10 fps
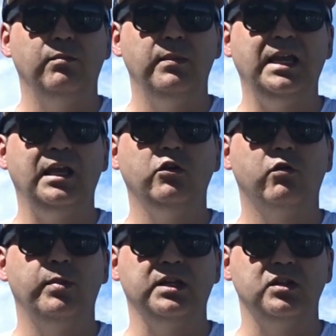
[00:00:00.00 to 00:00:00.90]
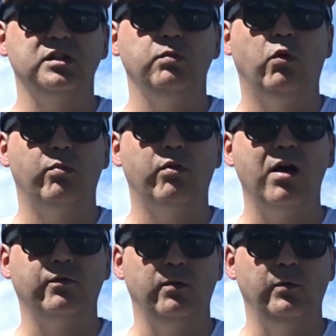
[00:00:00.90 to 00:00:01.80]
making your business more
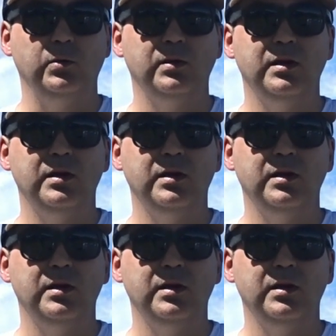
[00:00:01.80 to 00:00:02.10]
profitable.